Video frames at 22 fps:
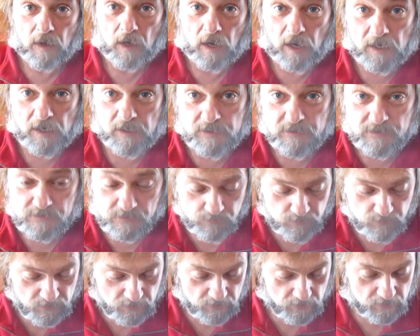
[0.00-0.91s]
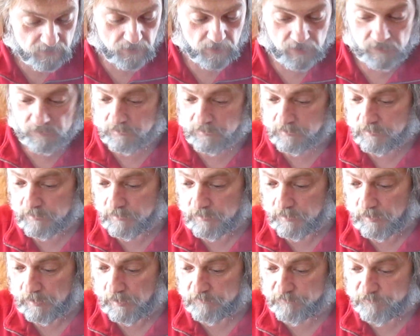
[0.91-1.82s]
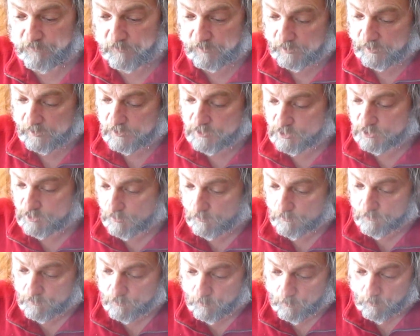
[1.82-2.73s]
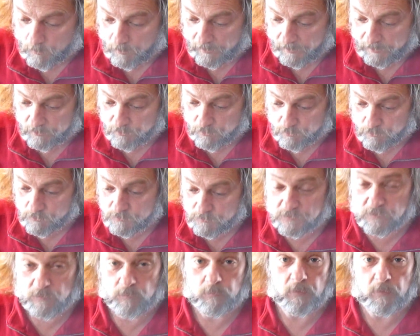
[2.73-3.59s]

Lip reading: Hi, it's me again. I figured I'd show you what I use to